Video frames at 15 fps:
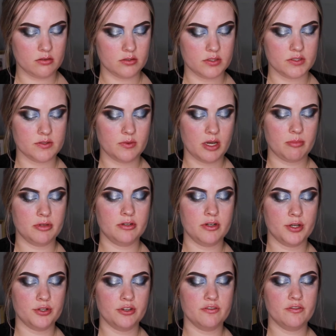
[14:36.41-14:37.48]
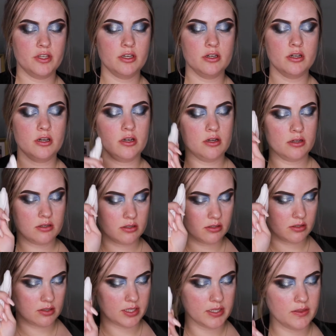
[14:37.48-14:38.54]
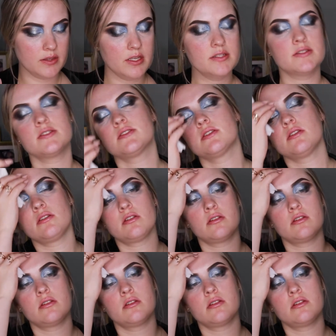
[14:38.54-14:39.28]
Just wrap it around your finger like this.